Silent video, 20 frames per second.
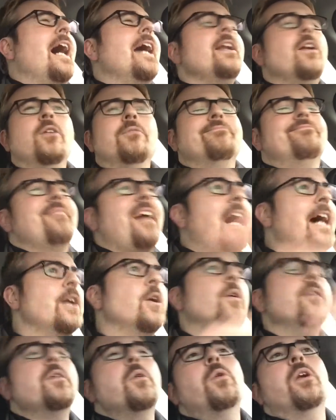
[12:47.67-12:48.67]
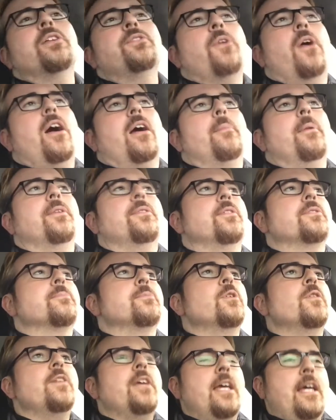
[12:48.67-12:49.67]
I don't even want to talk about this
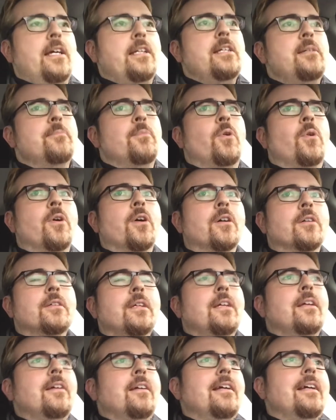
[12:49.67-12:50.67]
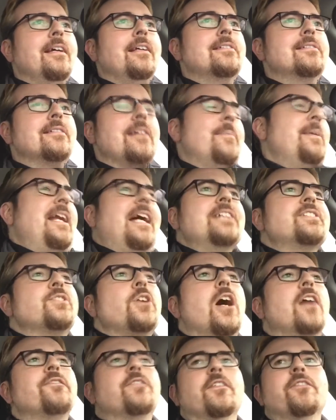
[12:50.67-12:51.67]
movie anymore. I
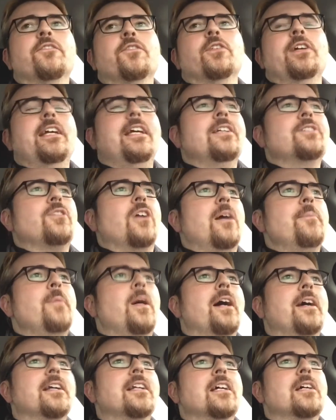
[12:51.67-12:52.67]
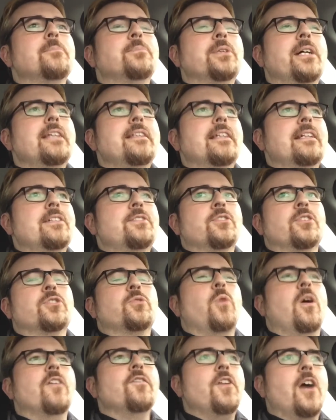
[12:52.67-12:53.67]
saw it for free, so I'm not going to complain that it took
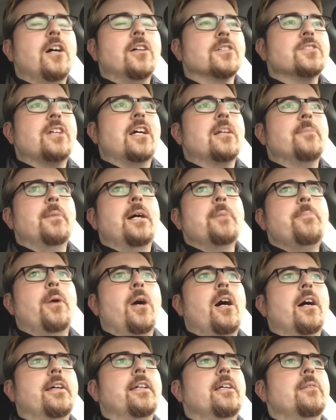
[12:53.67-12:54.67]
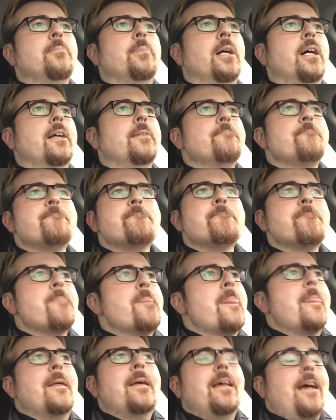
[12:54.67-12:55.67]
$12 out of my pocket, but
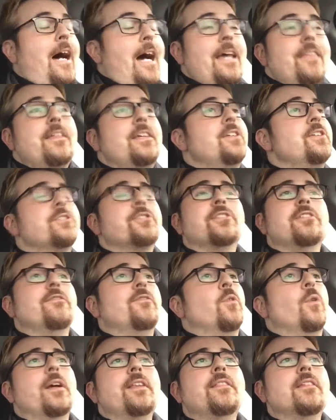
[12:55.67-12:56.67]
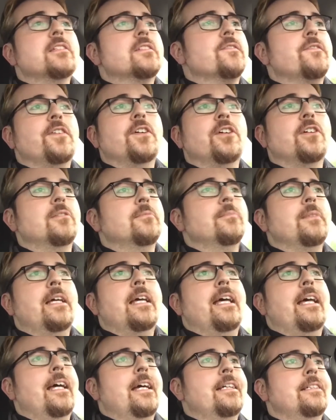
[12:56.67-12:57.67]
I think you should avoid this film,
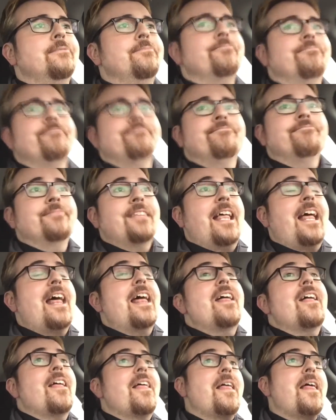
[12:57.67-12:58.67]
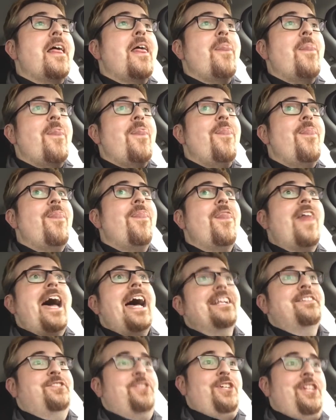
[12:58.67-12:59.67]
and
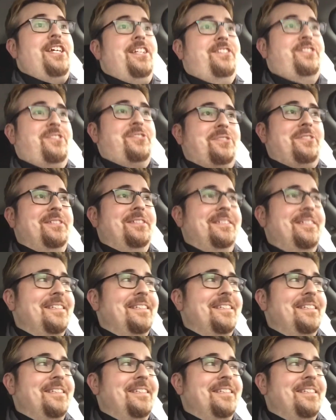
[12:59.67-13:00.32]
that's it.